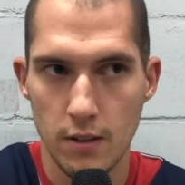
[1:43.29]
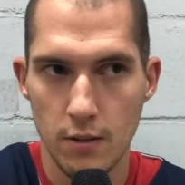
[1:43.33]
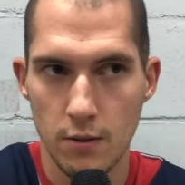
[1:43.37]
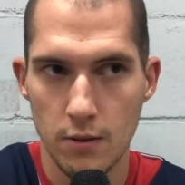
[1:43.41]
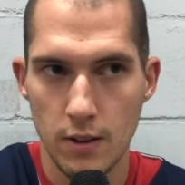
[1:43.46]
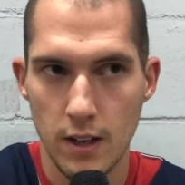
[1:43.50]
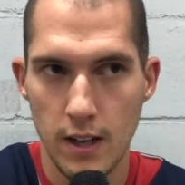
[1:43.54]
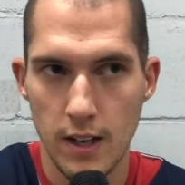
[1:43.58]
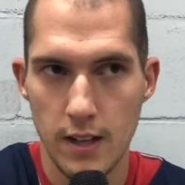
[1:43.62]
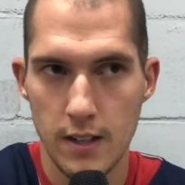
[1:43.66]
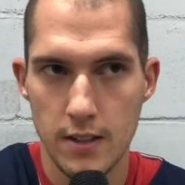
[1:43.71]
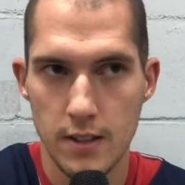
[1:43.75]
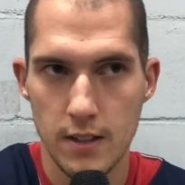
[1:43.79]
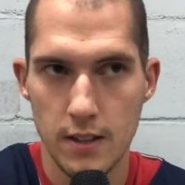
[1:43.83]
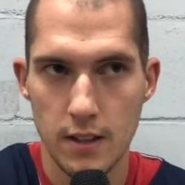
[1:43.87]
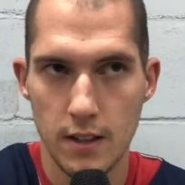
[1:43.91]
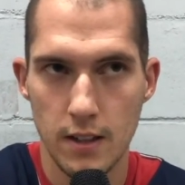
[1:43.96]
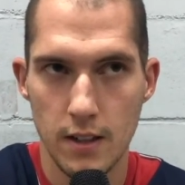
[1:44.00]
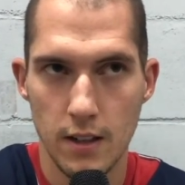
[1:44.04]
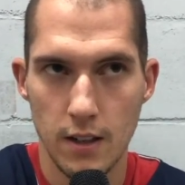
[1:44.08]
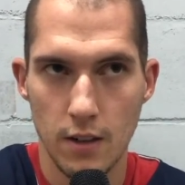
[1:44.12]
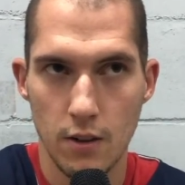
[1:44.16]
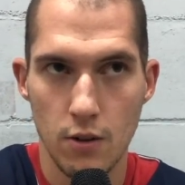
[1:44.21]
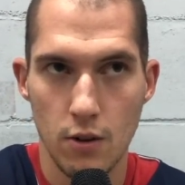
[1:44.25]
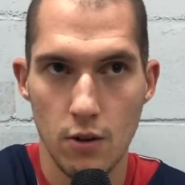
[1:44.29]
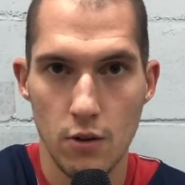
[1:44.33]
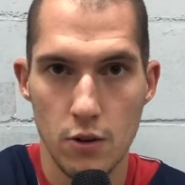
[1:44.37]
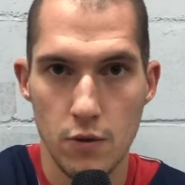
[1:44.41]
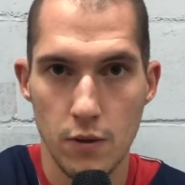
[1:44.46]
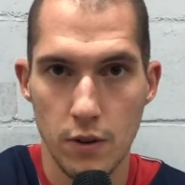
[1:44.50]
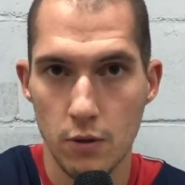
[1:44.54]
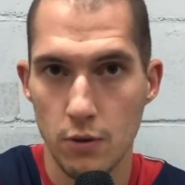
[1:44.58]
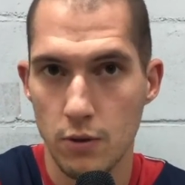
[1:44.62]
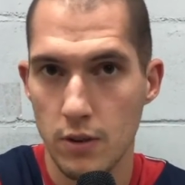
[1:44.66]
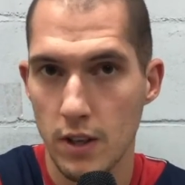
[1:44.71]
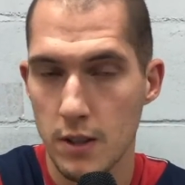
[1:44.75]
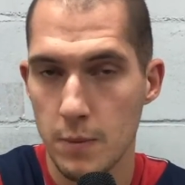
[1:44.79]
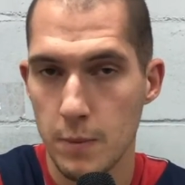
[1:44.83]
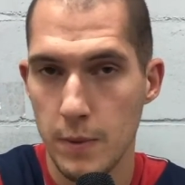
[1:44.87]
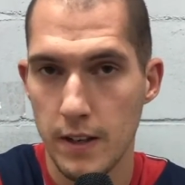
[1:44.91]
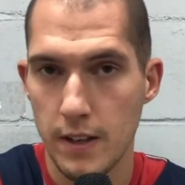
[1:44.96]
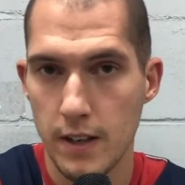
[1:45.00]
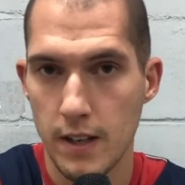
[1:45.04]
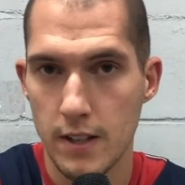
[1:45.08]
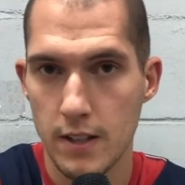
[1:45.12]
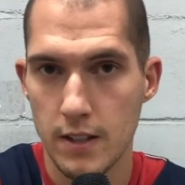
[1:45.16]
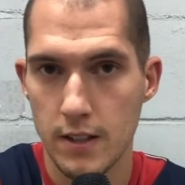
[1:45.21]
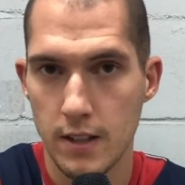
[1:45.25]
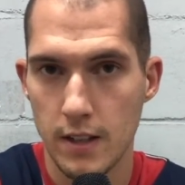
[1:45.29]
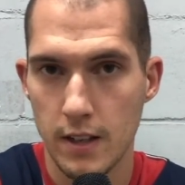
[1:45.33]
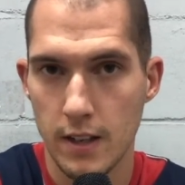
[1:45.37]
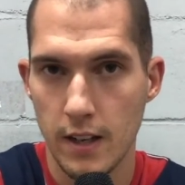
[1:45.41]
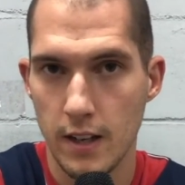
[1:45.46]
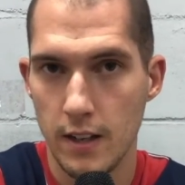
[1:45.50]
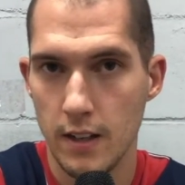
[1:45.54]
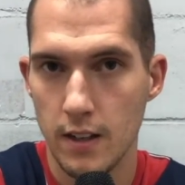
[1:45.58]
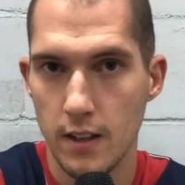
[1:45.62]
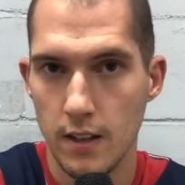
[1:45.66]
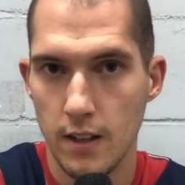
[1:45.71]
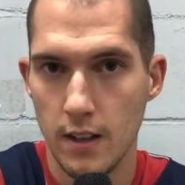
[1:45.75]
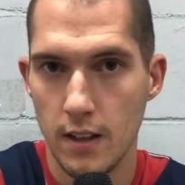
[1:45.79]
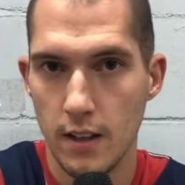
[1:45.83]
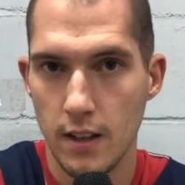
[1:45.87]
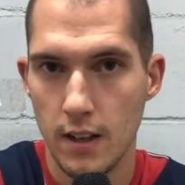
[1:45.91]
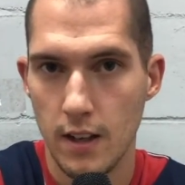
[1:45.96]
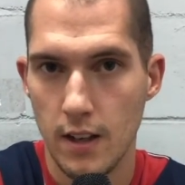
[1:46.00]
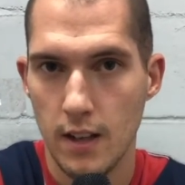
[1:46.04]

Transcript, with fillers: good guys uh, coach with good experience he can uh,